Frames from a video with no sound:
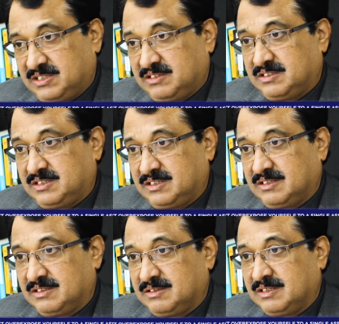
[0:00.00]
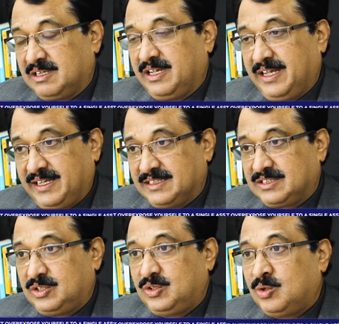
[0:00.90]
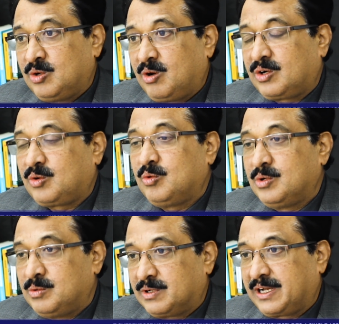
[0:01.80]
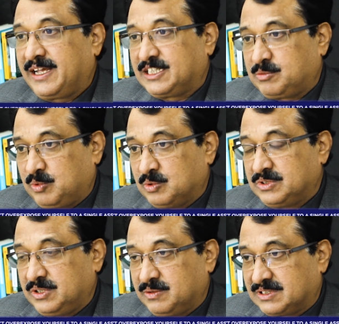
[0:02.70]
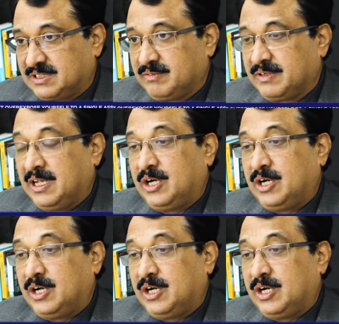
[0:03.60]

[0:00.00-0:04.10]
suggestion is do not overexpose yourself